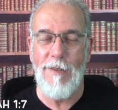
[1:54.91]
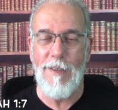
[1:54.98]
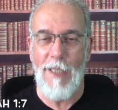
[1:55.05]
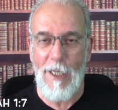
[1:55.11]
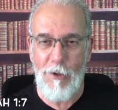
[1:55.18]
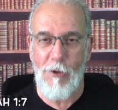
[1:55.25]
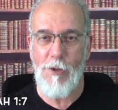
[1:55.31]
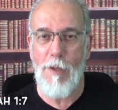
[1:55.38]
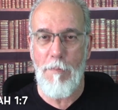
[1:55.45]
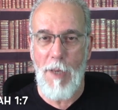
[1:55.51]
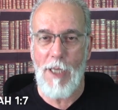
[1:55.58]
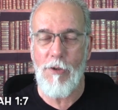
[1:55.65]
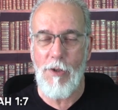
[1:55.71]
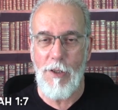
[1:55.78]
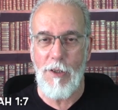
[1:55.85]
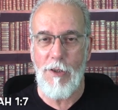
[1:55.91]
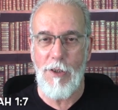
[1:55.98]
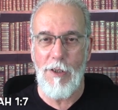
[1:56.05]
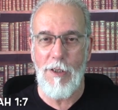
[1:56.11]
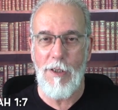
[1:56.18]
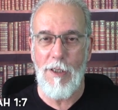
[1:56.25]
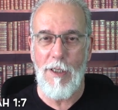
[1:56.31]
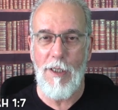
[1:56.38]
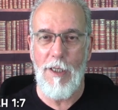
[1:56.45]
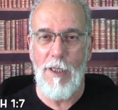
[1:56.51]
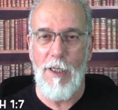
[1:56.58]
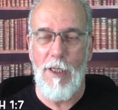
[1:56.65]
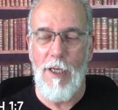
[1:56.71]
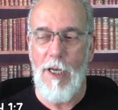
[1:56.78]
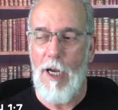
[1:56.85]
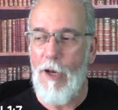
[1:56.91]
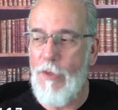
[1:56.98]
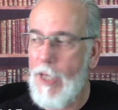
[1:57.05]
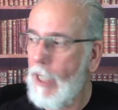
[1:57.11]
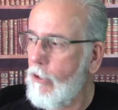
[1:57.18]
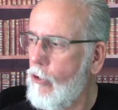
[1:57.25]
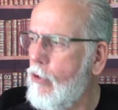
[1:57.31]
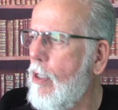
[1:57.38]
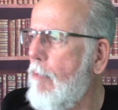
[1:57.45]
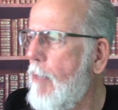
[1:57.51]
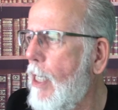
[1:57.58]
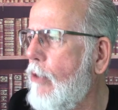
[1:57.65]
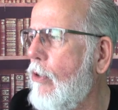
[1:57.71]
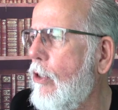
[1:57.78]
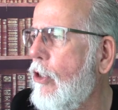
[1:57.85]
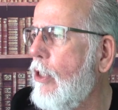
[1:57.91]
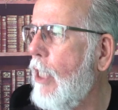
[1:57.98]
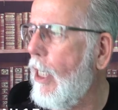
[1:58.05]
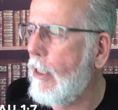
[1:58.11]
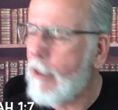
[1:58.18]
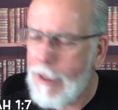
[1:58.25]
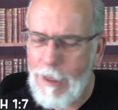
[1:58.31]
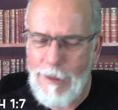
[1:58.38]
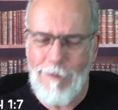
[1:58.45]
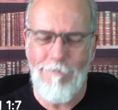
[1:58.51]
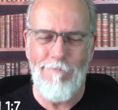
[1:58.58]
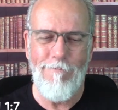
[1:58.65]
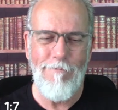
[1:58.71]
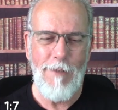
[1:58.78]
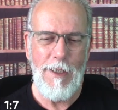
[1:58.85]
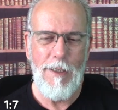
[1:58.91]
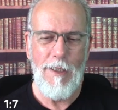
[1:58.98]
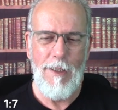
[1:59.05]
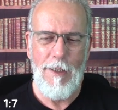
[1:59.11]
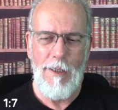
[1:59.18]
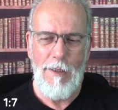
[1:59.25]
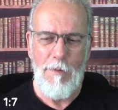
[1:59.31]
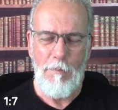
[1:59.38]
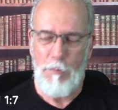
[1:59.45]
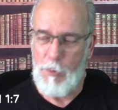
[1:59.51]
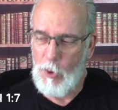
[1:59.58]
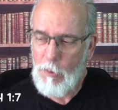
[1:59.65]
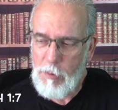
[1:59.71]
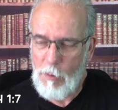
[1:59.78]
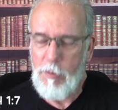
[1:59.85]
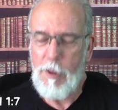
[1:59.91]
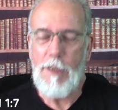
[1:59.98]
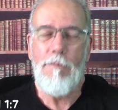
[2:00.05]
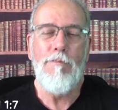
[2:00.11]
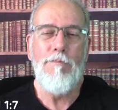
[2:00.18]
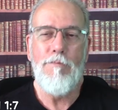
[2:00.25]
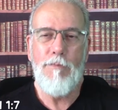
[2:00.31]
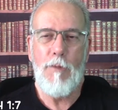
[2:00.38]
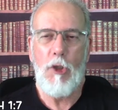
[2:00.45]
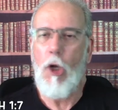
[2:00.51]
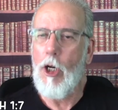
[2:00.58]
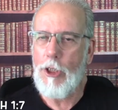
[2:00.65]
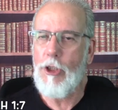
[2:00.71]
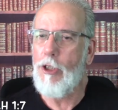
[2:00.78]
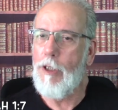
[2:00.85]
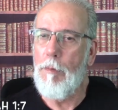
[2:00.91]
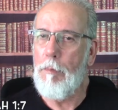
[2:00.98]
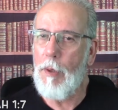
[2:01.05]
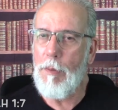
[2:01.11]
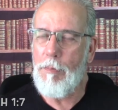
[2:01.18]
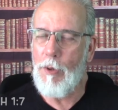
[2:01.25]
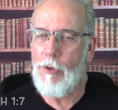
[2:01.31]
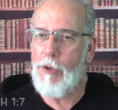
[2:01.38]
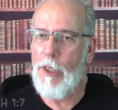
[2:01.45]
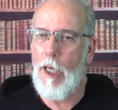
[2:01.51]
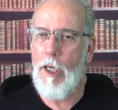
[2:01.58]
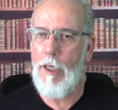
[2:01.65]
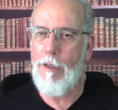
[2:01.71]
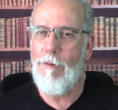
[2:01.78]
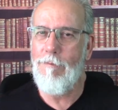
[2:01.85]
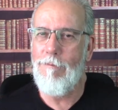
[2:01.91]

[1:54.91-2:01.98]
That is the message. And that is the message that probably touched the people and say,